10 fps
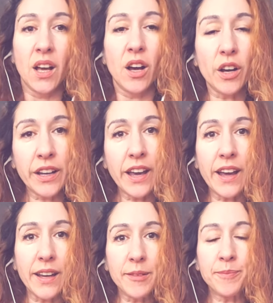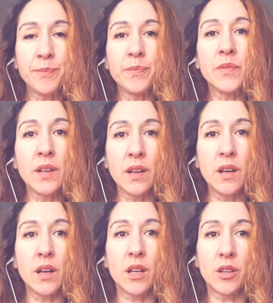Okay,
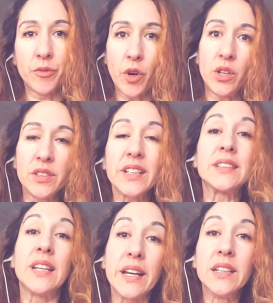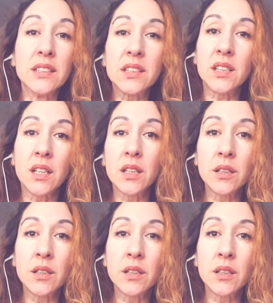the verdict is,